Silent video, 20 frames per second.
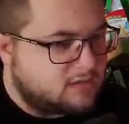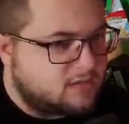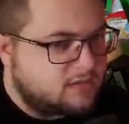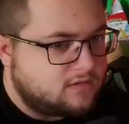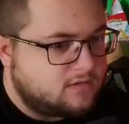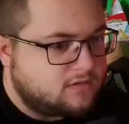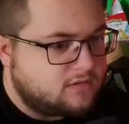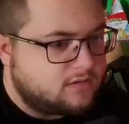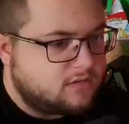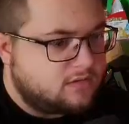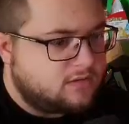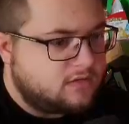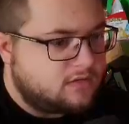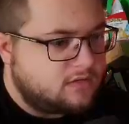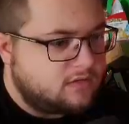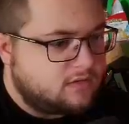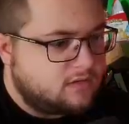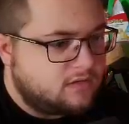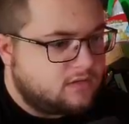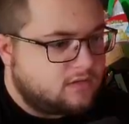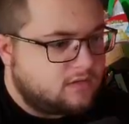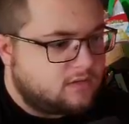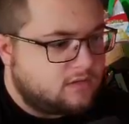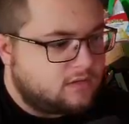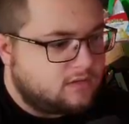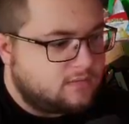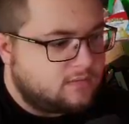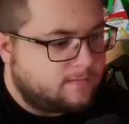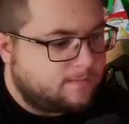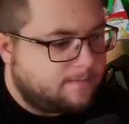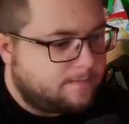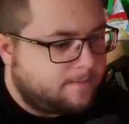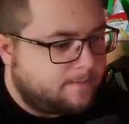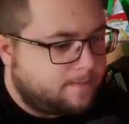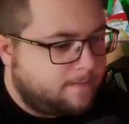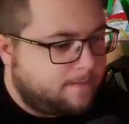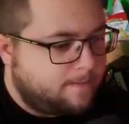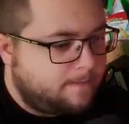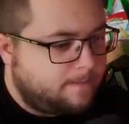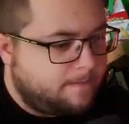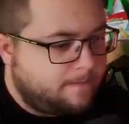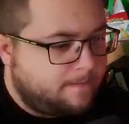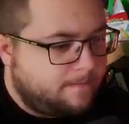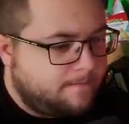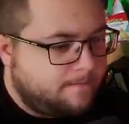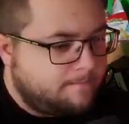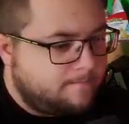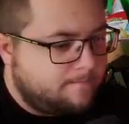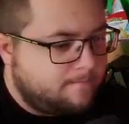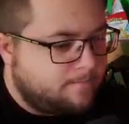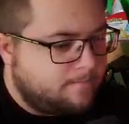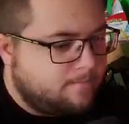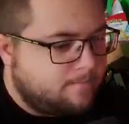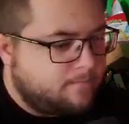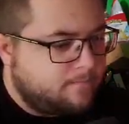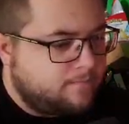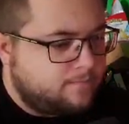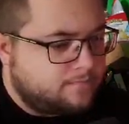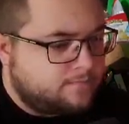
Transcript: (no one is talking)